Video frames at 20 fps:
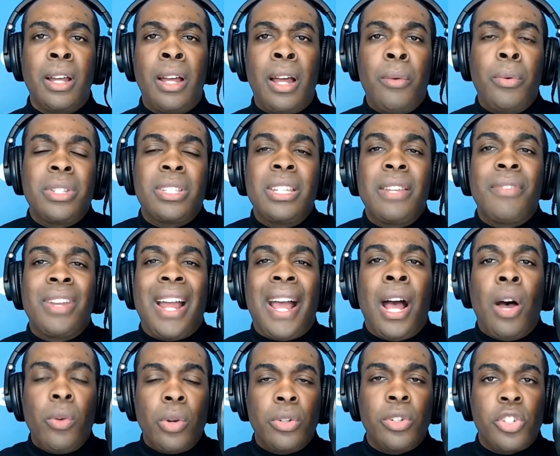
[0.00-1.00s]
I wasn't even
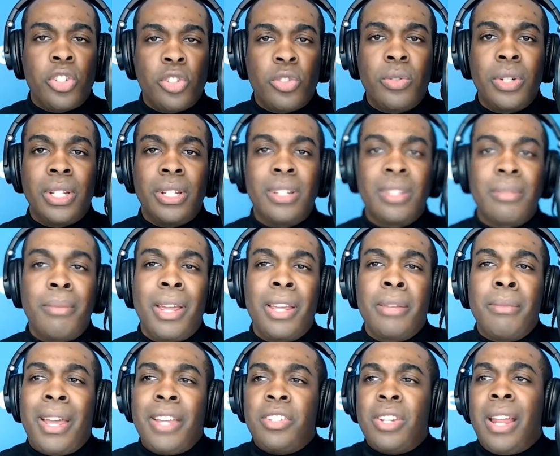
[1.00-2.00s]
out on the street. So
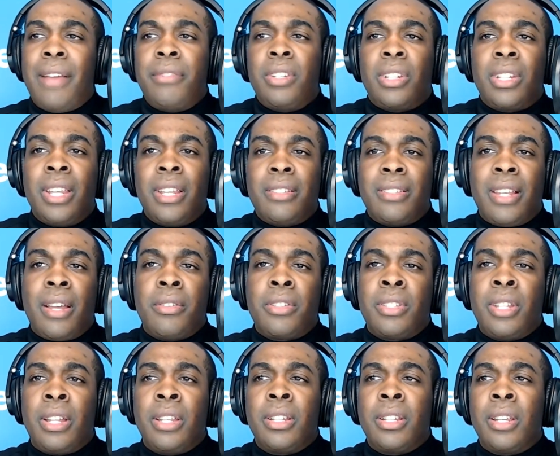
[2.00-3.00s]
imagine having your kids out
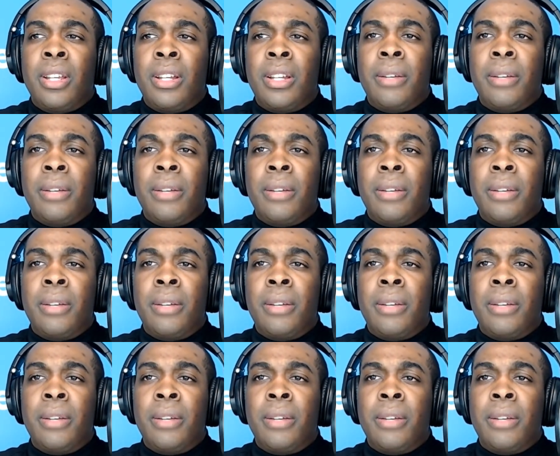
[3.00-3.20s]
selling